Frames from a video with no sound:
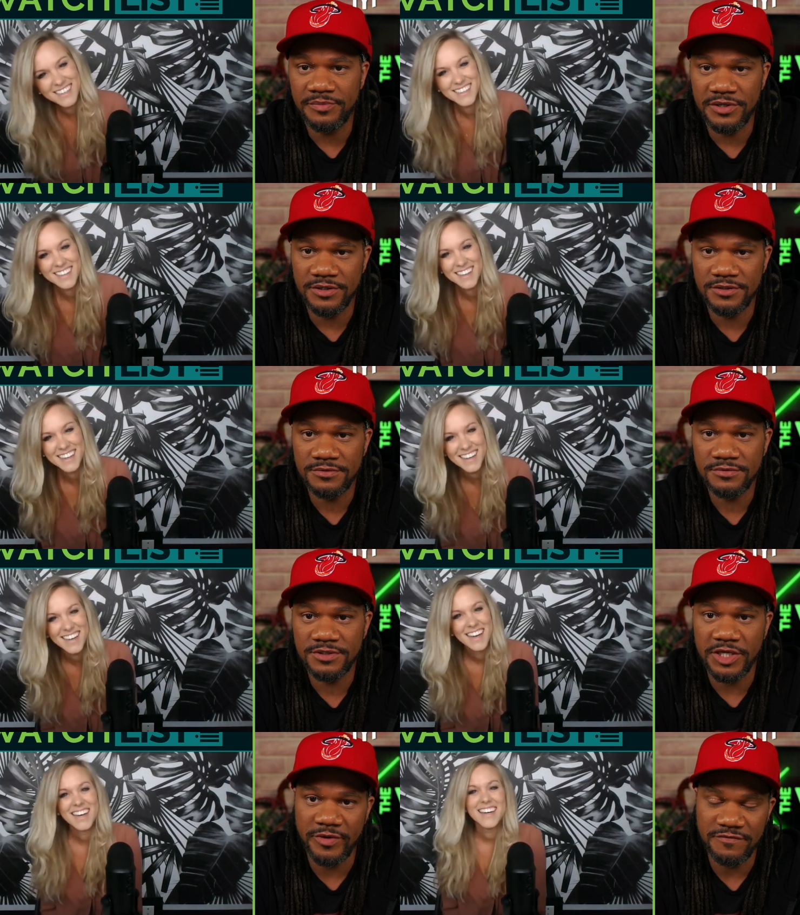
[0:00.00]
Speaker 1: to peel
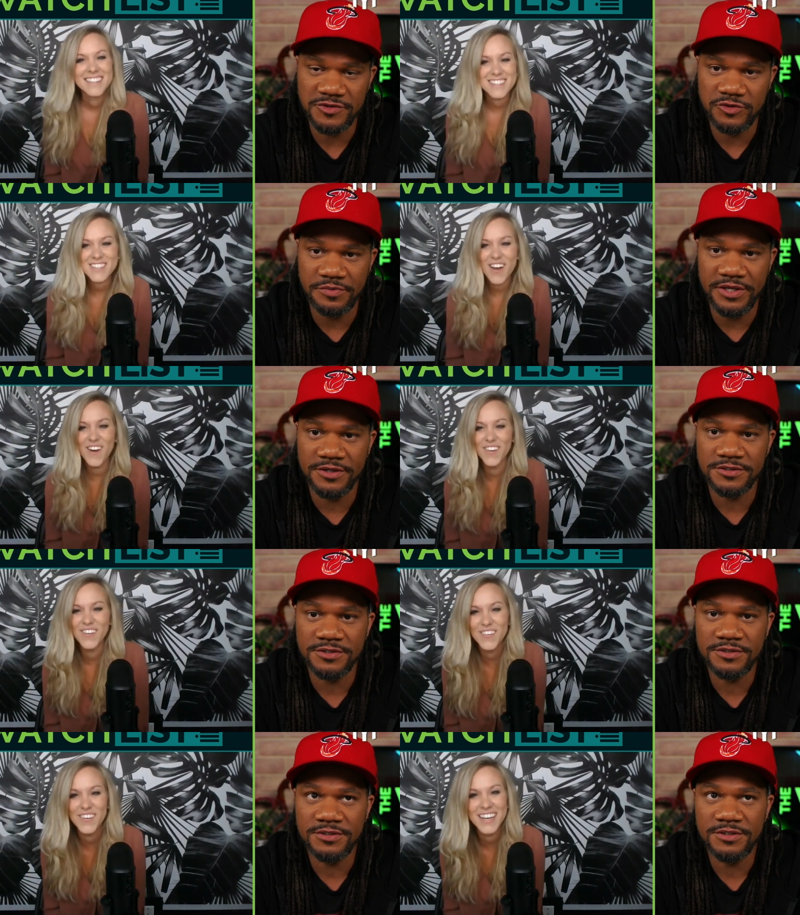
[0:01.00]
and get away from Stew
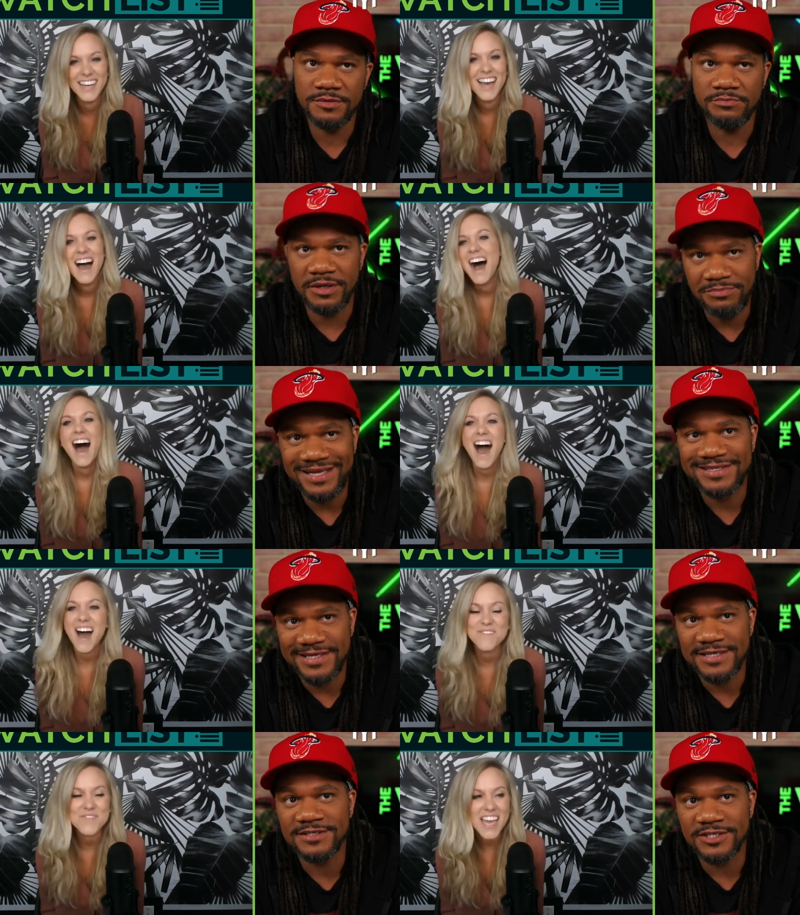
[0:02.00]
Peters. But Pete
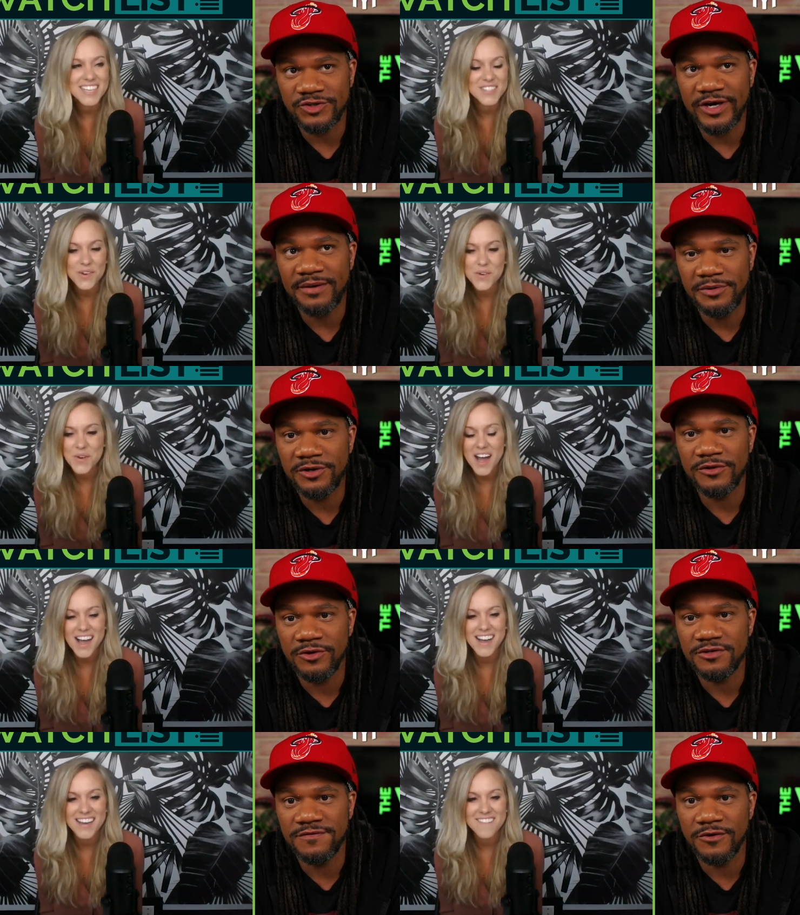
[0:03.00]
Sessions is trying to appeal to
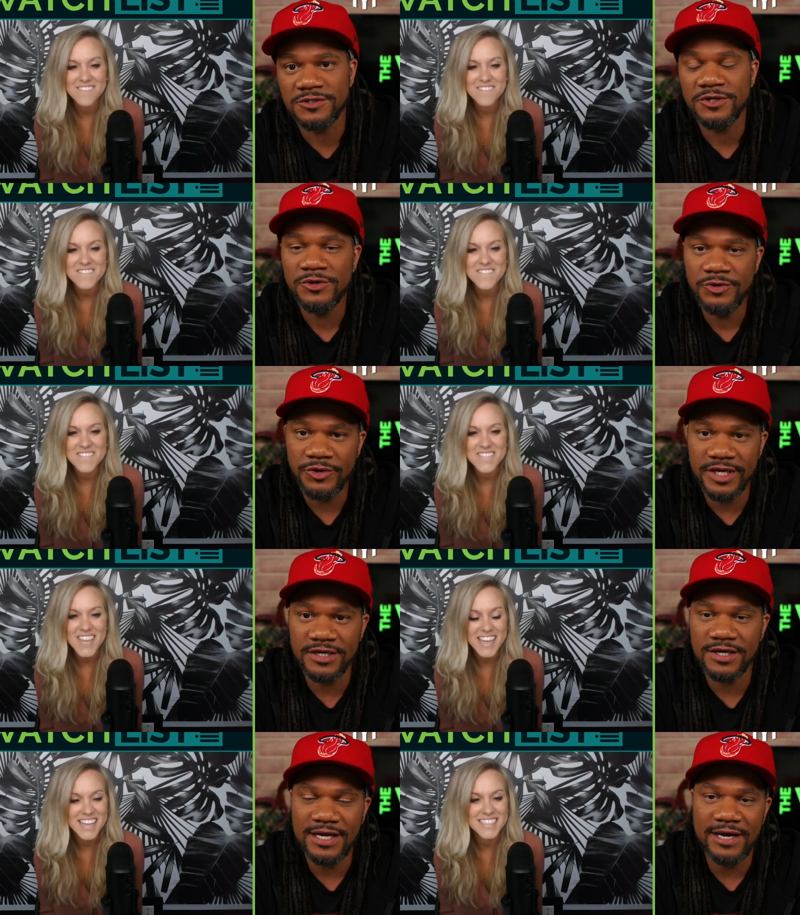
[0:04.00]
those folks who are
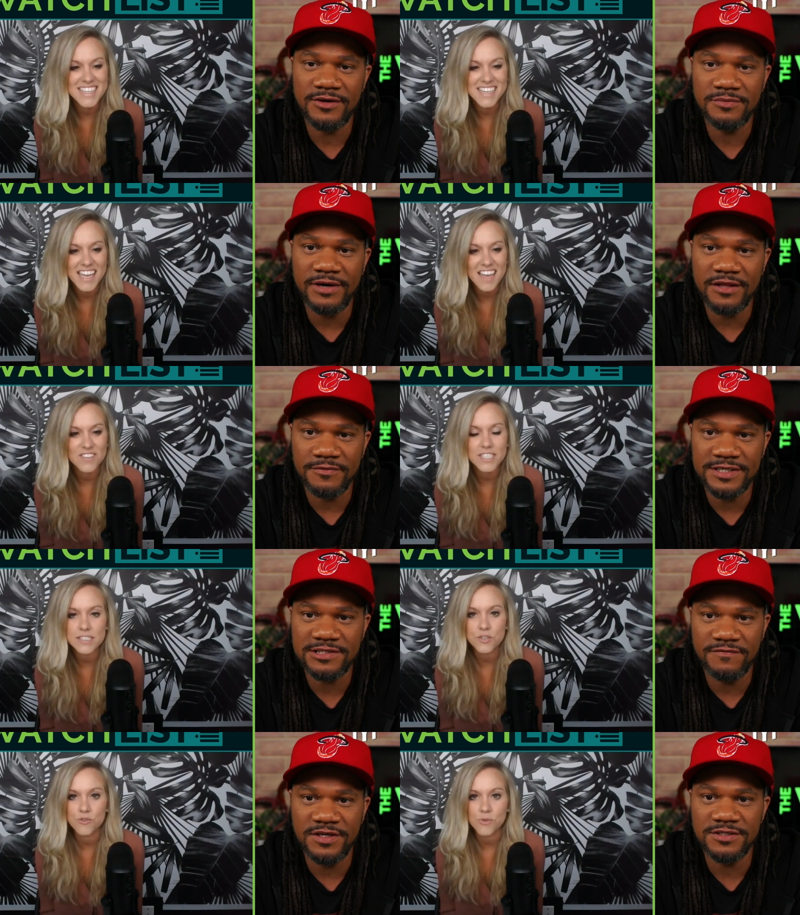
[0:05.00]
getting clowned by the rest
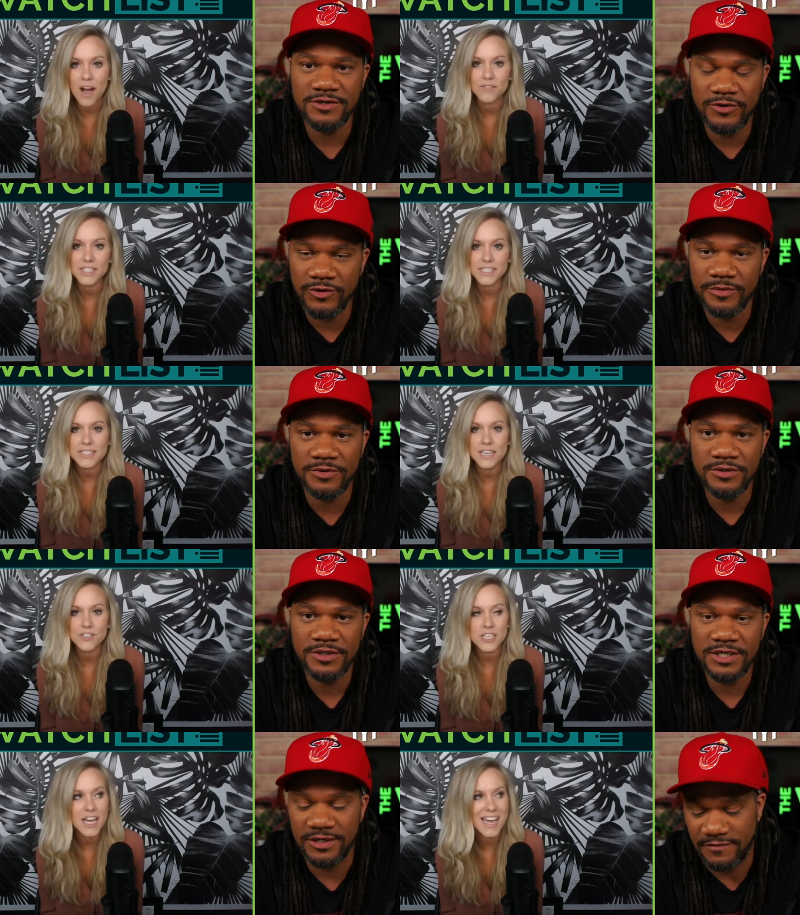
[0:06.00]
of these horrible
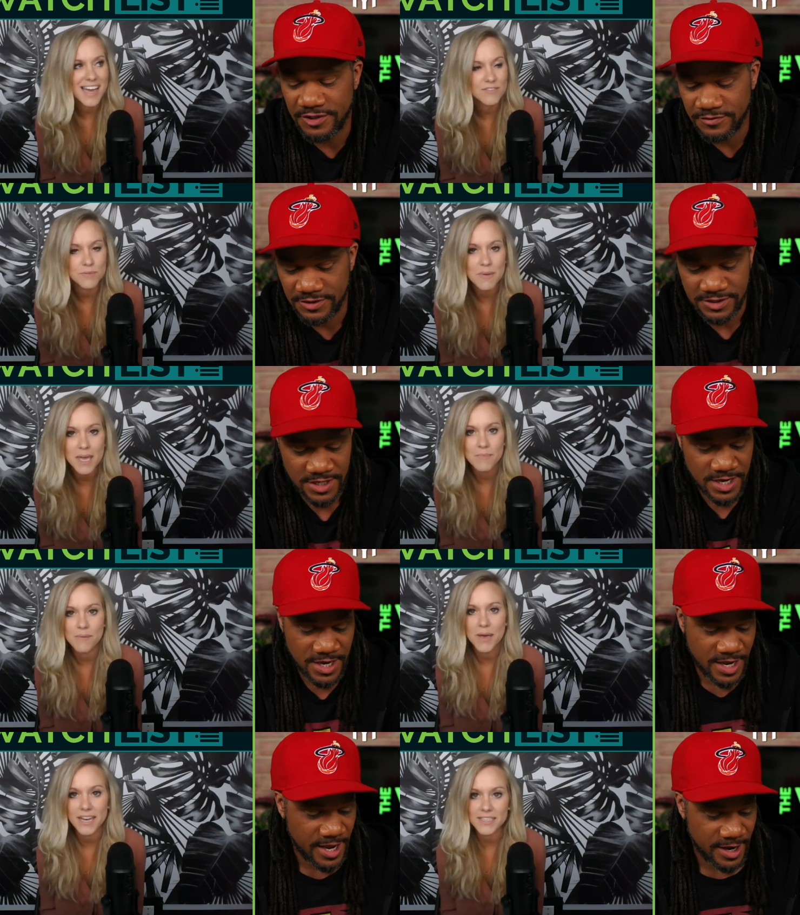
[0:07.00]
individuals.
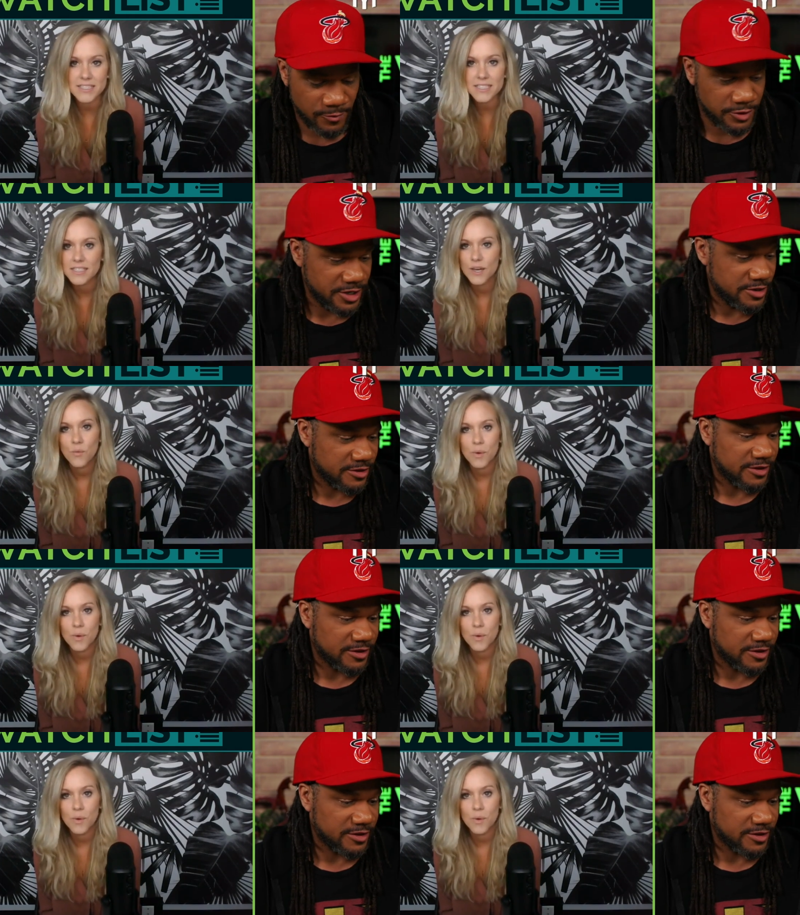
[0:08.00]
Uh, what are your